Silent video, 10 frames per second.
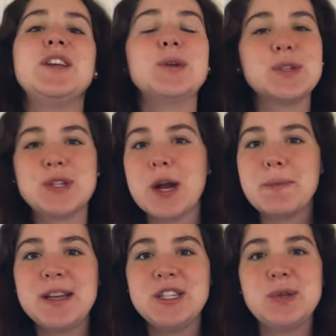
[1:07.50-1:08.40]
you'll start
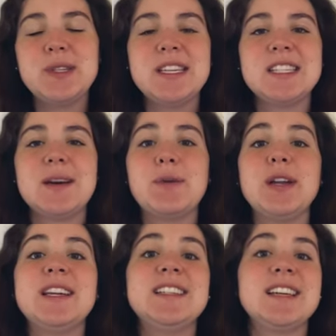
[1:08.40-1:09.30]
by choosing
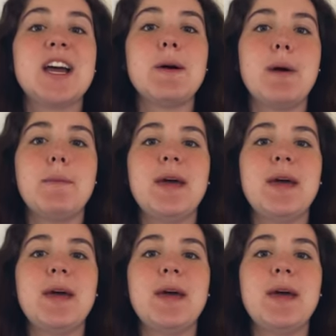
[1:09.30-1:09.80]
someone to come up